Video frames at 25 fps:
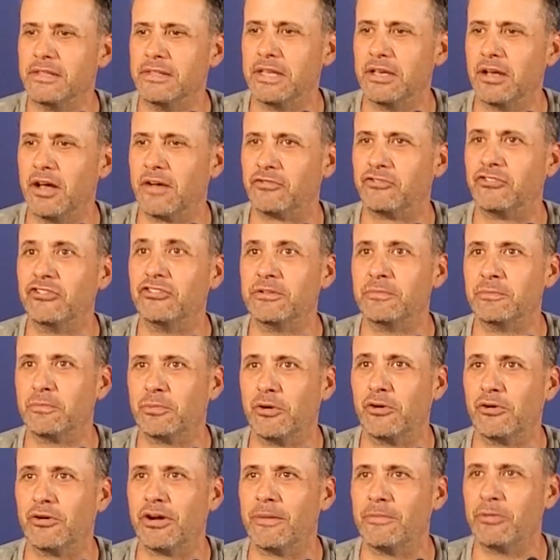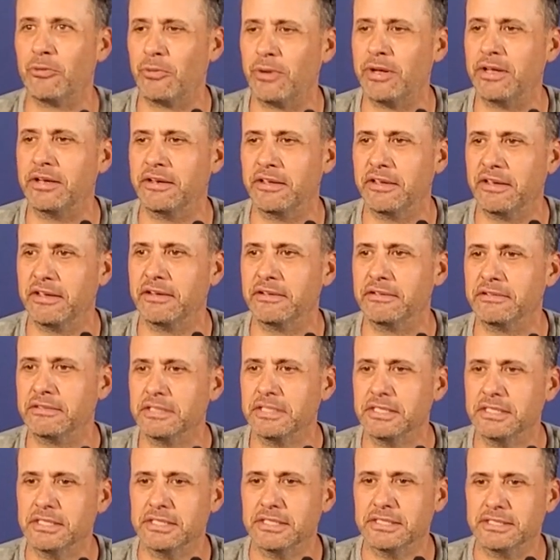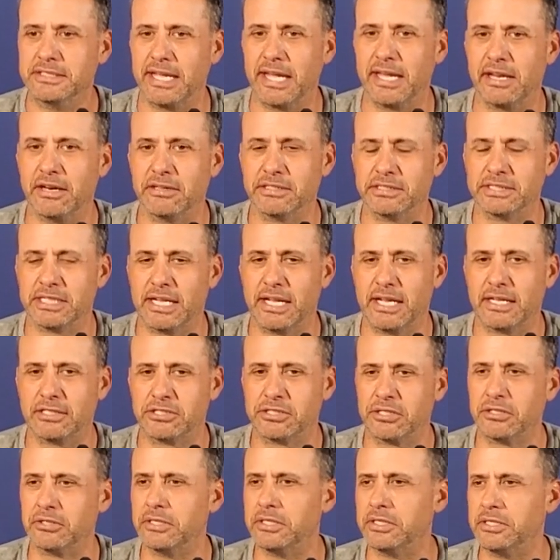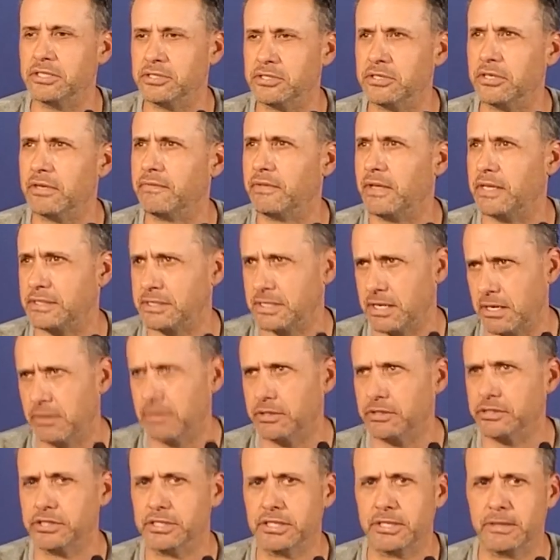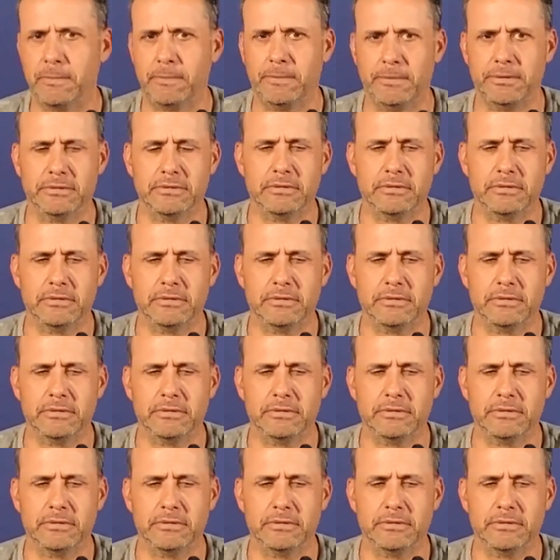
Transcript: the offseason program the way he did. And Tanner's certainly deserved that scholarship,